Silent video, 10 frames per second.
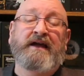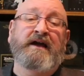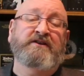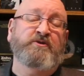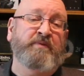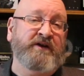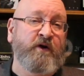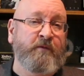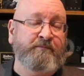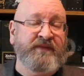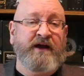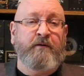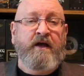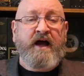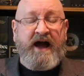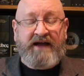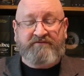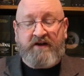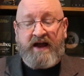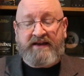to bring home. Now,
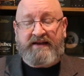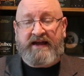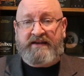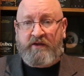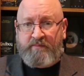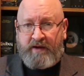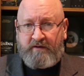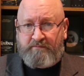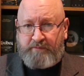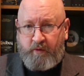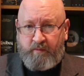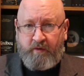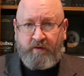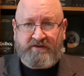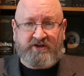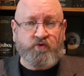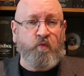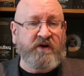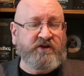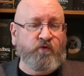I've got another bottle of Bowmore. It's a
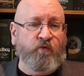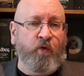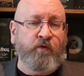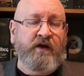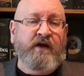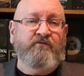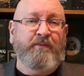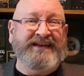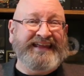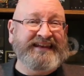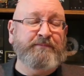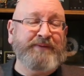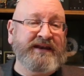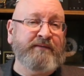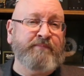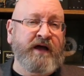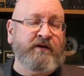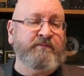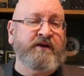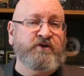20-year-old from an independent
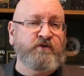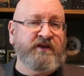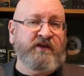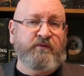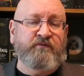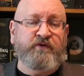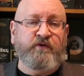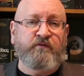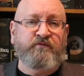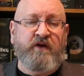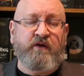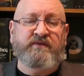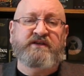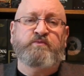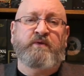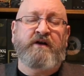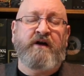bottle. I'm going to do another review following this one